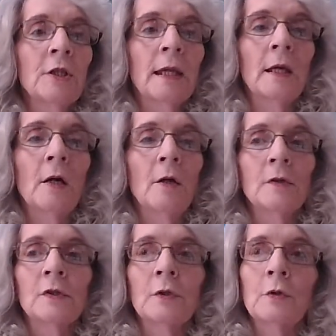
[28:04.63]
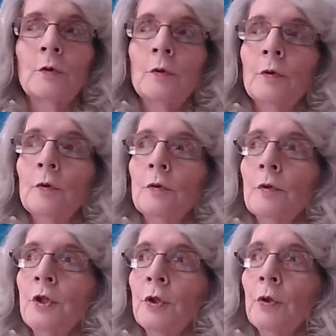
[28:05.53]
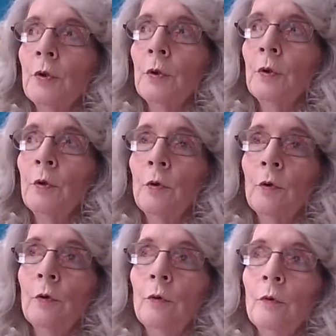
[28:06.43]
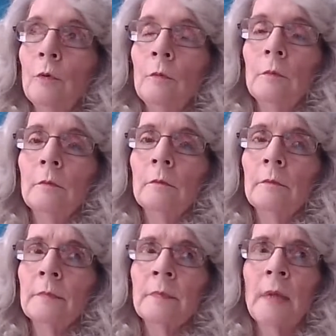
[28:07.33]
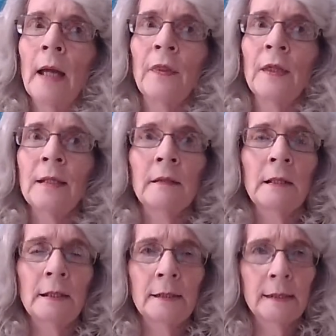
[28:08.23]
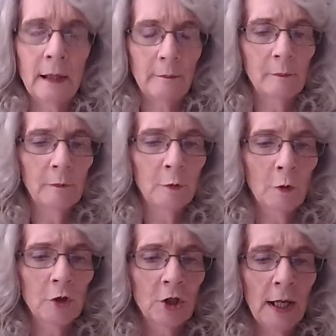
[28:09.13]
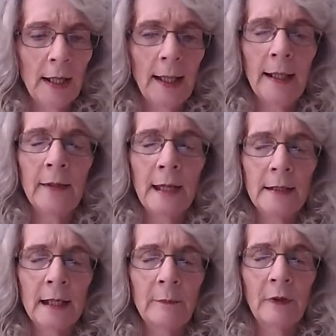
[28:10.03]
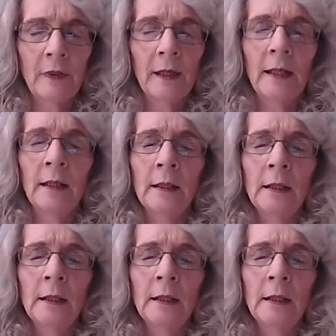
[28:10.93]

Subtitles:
They also do, I think, some crocheting and that type of thing.